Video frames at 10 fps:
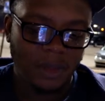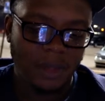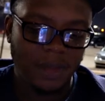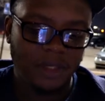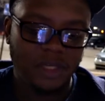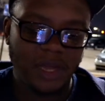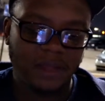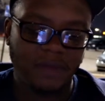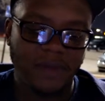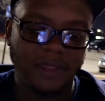let me
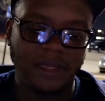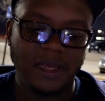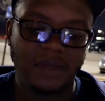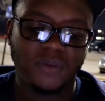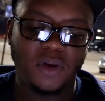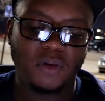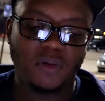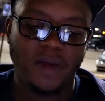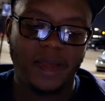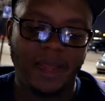check the rest of these real
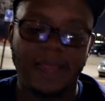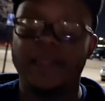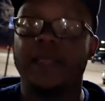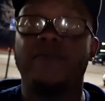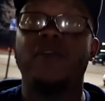quick, and then